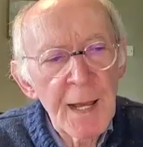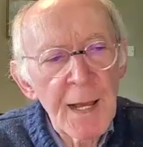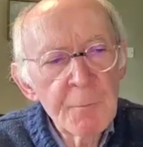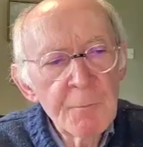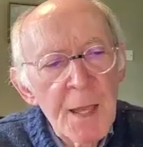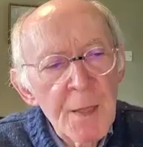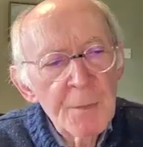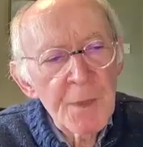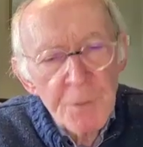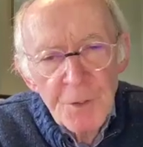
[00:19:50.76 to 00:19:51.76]

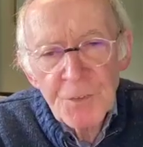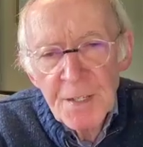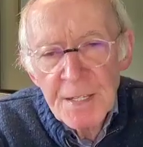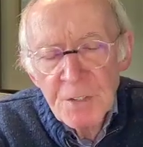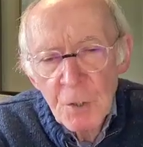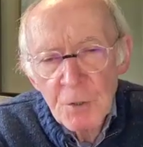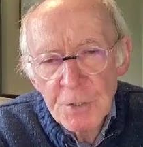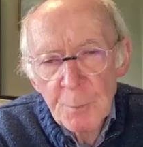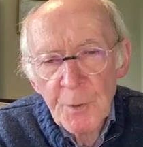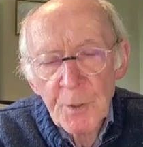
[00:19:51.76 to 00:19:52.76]
The other thing he
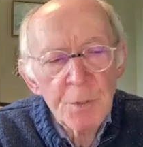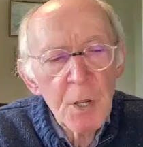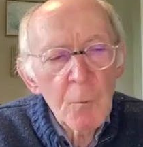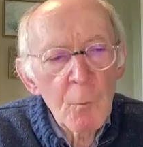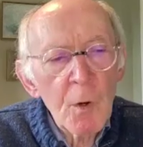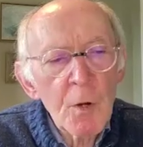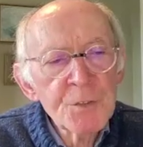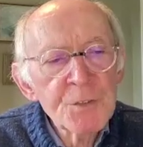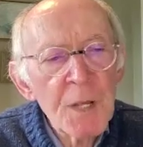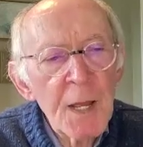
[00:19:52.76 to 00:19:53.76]
talked about
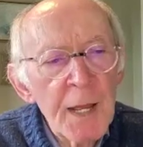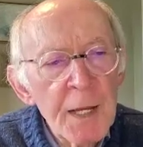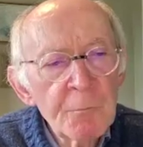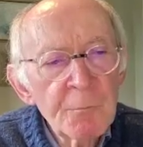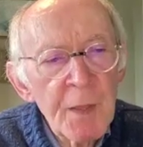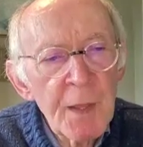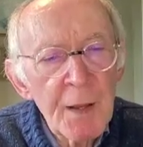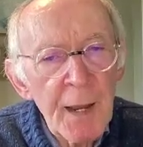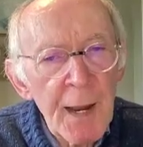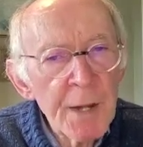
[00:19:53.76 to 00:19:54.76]
was
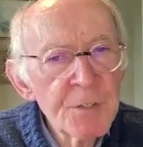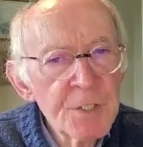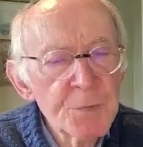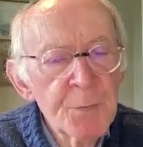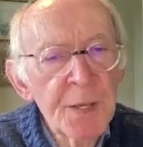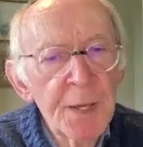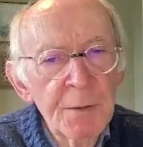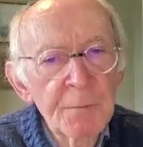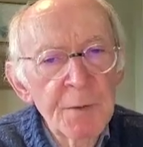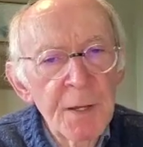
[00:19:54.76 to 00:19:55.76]
Irish
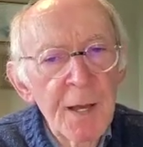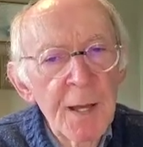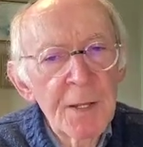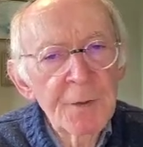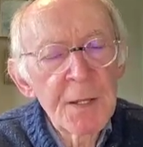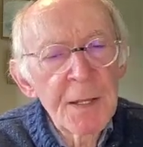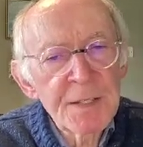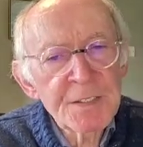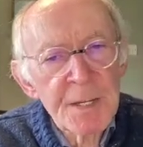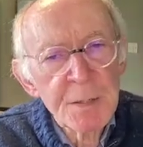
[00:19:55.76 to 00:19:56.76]
speaking. And
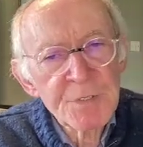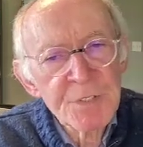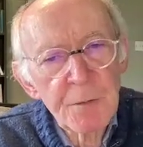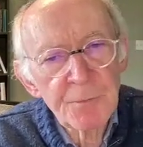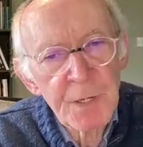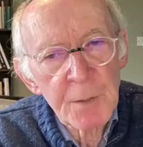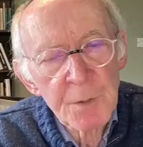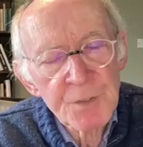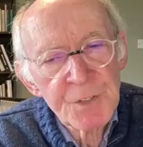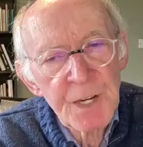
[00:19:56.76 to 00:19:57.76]
he said himself that he
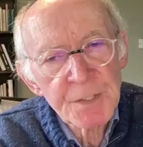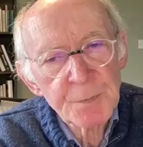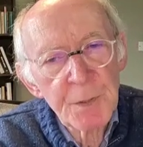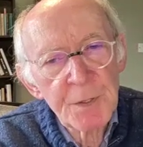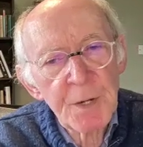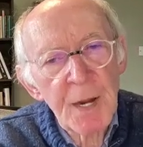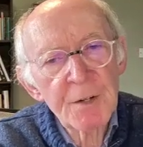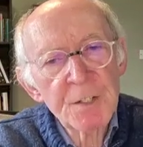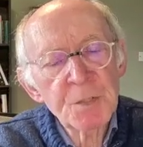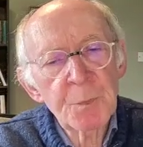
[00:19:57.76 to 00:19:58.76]
wasn't an expert
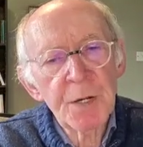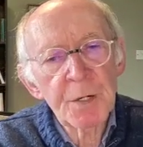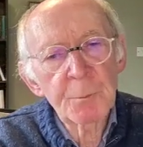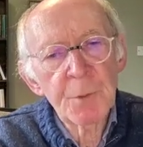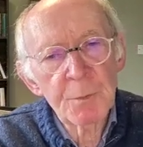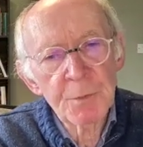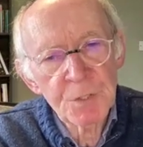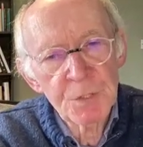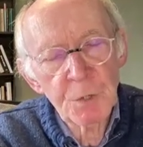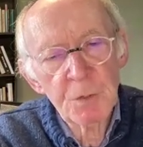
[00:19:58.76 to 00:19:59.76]
Irish speaker, but he
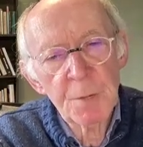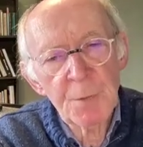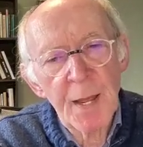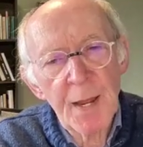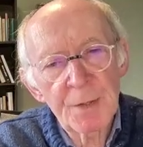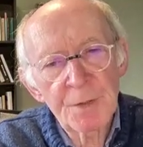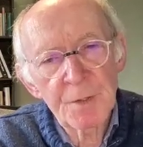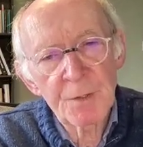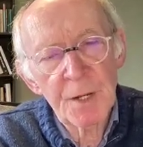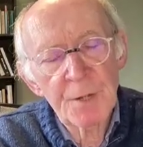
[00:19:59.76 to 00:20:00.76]
was totally behind
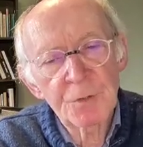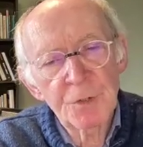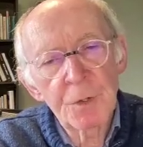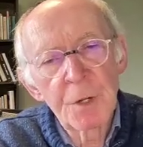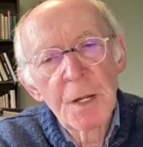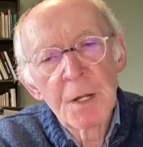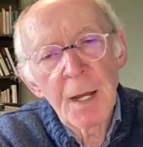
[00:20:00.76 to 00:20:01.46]
the drive to